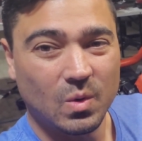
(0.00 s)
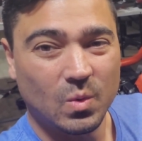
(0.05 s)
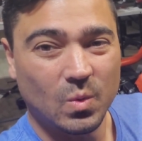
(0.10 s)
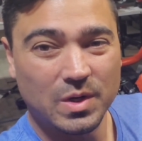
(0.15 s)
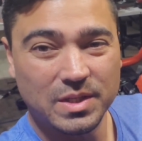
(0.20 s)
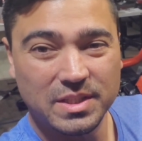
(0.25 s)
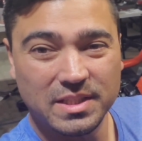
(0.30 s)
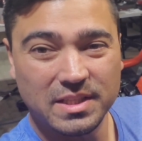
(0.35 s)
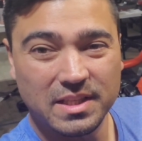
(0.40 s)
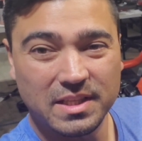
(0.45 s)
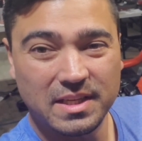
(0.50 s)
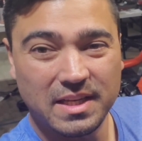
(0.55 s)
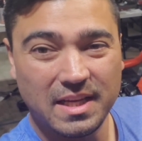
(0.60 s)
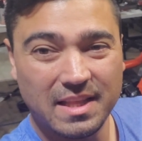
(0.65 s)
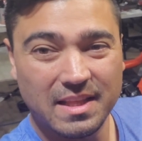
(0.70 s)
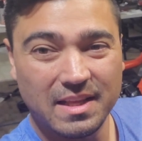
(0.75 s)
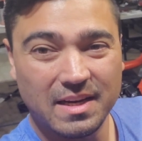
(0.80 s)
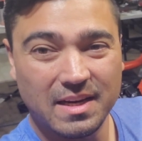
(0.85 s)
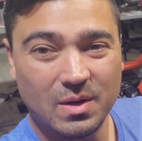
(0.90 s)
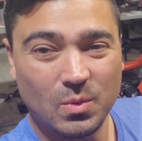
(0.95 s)
wasn't the
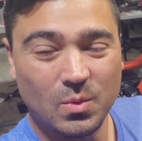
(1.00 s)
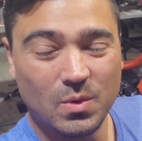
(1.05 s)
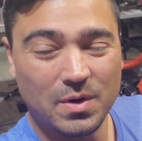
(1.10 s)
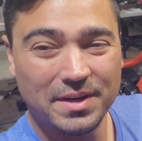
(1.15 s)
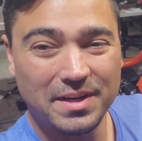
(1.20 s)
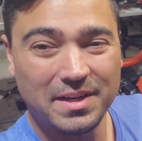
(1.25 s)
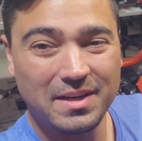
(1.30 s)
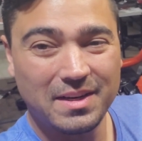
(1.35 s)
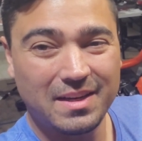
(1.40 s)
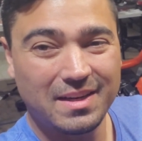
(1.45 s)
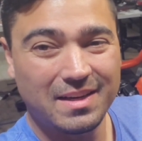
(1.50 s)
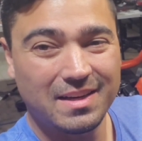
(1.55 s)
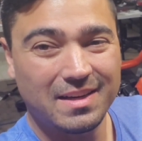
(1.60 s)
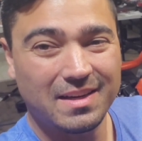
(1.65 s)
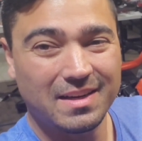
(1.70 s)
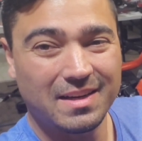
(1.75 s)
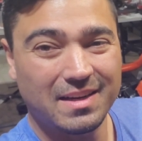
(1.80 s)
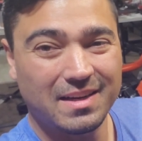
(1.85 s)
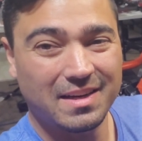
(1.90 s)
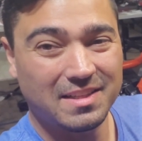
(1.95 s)
day that I wanted.
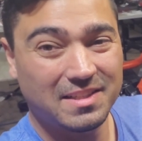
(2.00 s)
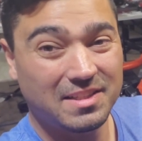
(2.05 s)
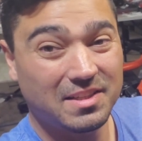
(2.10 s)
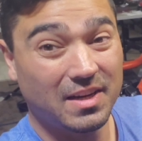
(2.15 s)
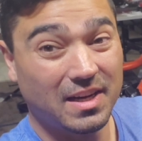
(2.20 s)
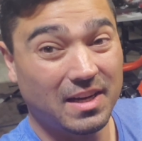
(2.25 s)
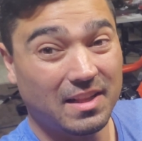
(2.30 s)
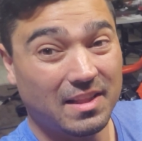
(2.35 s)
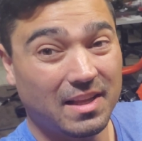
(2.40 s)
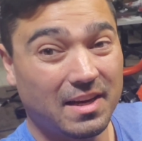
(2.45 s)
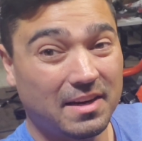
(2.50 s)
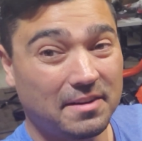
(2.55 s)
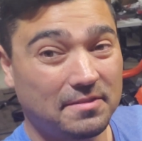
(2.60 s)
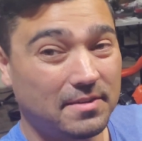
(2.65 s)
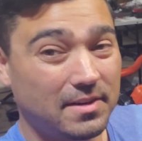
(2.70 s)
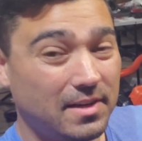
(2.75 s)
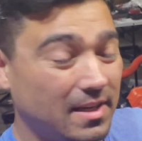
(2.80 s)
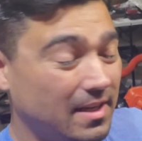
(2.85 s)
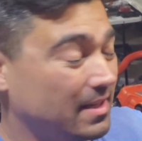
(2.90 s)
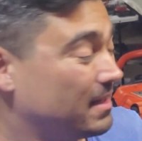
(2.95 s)
I still had a lot
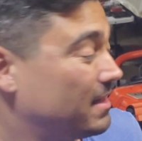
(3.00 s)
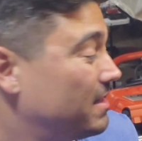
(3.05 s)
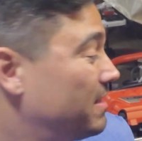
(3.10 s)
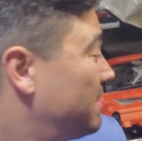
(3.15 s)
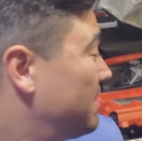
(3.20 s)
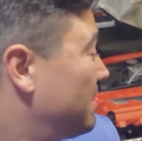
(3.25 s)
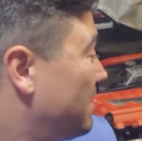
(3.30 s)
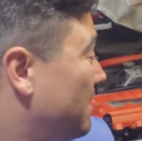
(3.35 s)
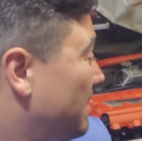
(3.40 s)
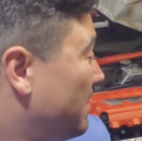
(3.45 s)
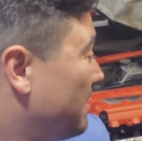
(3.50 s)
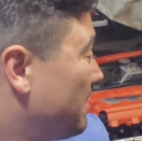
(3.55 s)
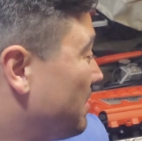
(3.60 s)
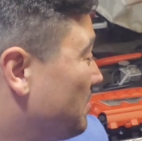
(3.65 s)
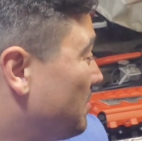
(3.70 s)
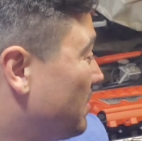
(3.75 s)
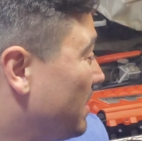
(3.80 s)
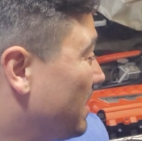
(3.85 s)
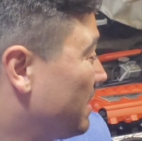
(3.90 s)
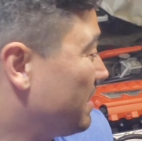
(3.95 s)
of fun,
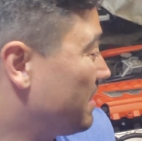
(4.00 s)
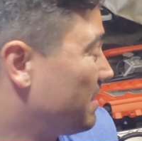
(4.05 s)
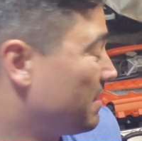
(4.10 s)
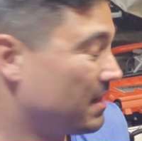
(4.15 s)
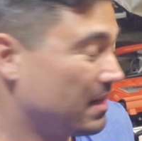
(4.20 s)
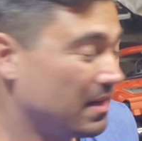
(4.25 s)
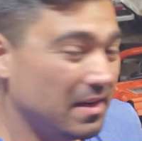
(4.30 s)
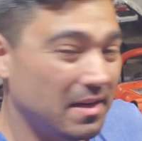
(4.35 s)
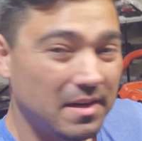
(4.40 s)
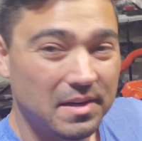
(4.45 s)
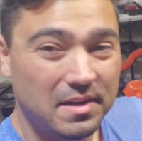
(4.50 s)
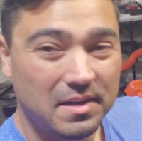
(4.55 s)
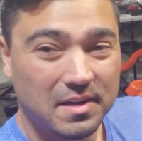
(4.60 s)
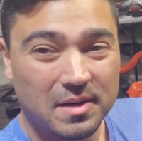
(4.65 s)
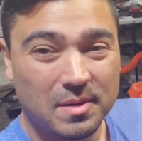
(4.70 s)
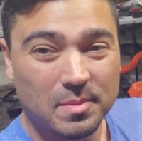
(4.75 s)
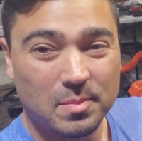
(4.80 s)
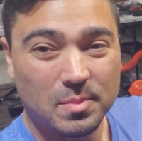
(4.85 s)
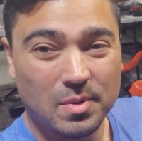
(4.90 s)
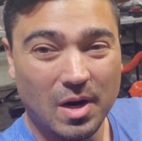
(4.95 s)
but
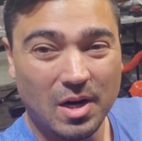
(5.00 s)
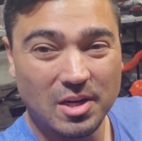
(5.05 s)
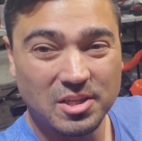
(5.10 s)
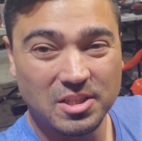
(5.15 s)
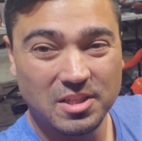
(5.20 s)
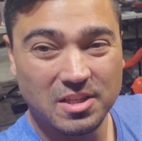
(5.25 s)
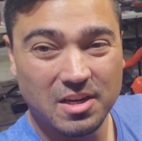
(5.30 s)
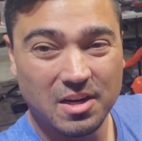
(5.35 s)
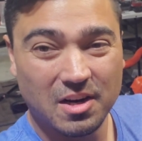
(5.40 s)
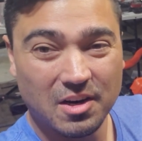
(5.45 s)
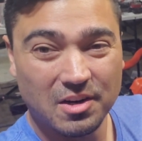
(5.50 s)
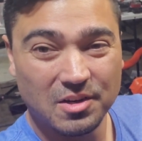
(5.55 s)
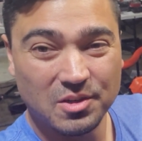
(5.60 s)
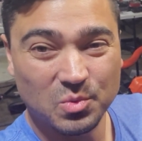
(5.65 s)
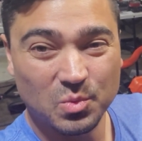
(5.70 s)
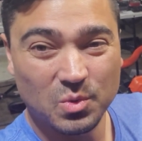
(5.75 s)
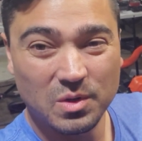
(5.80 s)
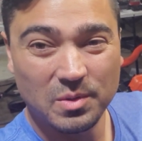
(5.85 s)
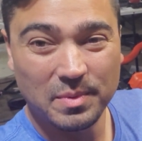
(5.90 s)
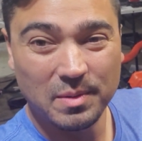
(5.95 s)
project
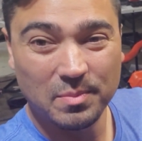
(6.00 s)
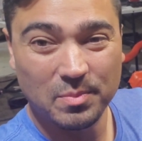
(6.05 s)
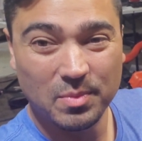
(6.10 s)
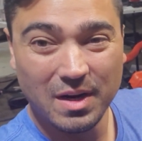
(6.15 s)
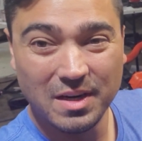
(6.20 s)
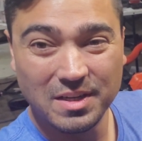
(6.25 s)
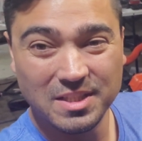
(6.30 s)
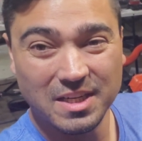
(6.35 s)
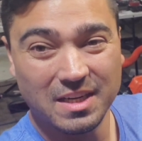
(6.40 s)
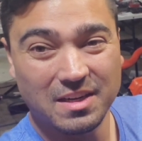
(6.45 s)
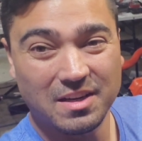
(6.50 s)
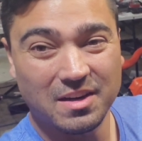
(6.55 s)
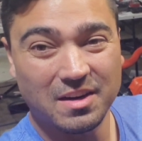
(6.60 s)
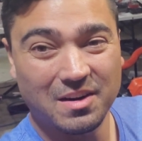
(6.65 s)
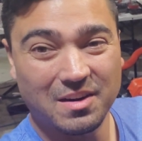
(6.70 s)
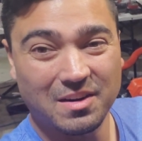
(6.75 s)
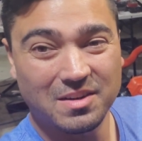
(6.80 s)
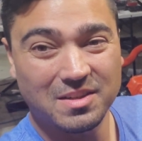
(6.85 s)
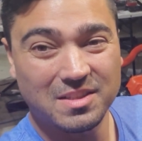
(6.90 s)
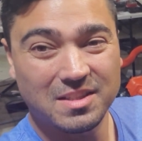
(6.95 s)
cars will be project
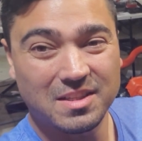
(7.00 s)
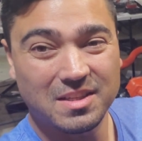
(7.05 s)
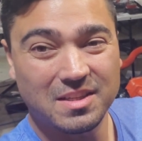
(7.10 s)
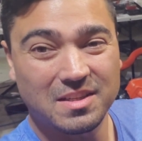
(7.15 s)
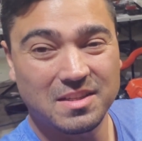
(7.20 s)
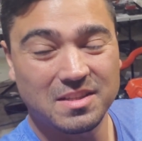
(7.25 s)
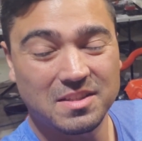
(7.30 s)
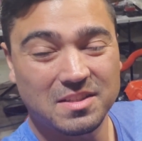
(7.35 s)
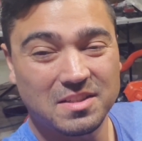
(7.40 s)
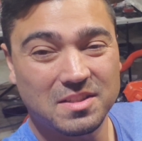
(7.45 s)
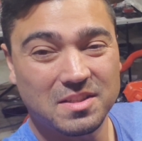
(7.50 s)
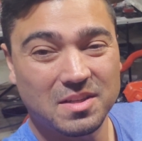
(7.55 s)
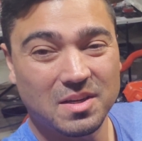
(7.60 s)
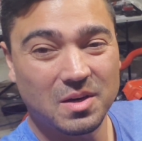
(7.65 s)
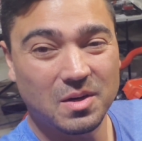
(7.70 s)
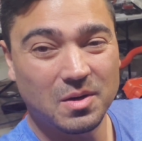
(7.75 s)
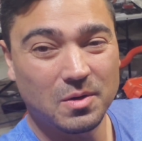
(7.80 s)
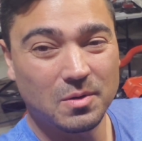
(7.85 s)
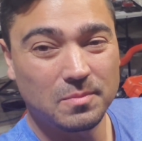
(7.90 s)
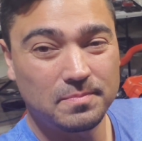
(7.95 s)
cars.
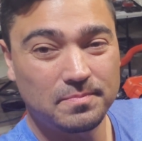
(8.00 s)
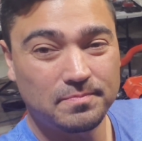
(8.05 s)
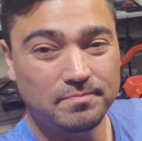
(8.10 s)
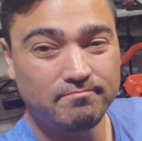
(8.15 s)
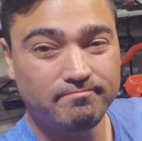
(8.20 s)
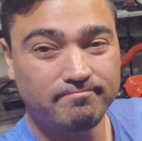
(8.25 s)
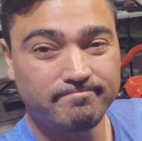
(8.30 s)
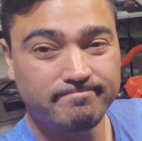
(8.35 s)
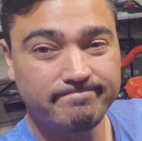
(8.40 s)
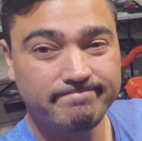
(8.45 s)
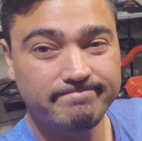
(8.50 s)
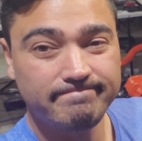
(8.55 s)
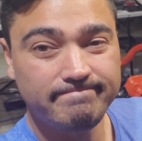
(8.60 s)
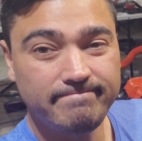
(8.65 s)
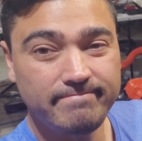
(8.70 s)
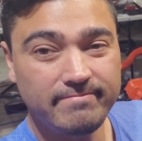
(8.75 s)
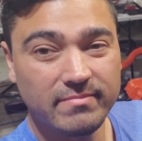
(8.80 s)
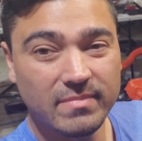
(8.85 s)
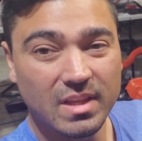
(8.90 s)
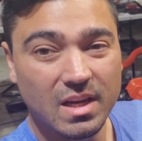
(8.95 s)
So
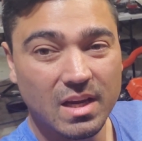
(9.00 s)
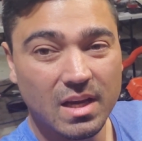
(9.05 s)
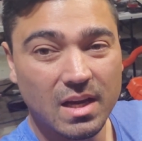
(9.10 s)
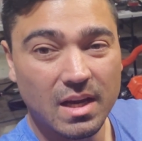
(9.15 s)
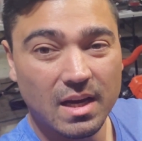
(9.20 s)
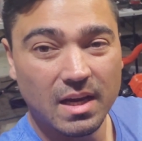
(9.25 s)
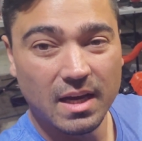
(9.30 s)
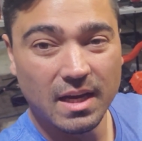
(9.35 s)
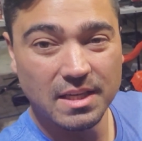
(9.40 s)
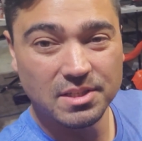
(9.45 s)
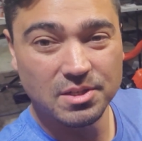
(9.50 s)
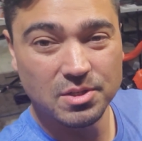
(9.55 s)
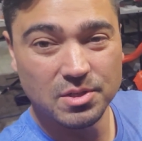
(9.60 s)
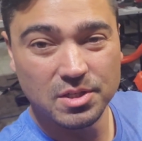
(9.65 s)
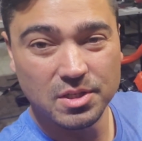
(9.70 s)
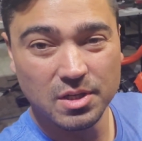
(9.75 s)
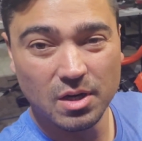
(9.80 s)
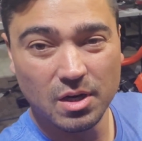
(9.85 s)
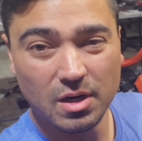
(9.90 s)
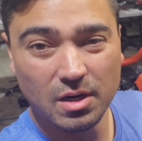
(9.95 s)
as you
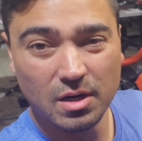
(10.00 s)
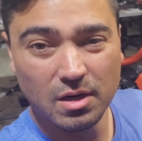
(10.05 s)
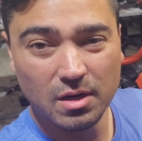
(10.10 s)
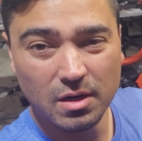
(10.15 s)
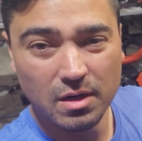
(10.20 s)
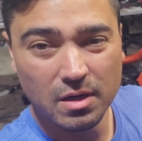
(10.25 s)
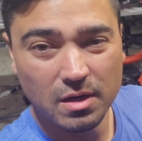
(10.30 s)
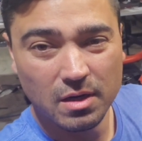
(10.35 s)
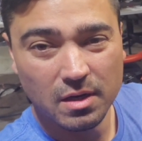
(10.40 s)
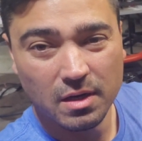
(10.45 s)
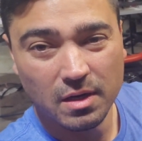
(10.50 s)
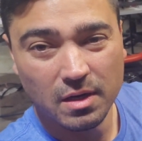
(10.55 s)
saw,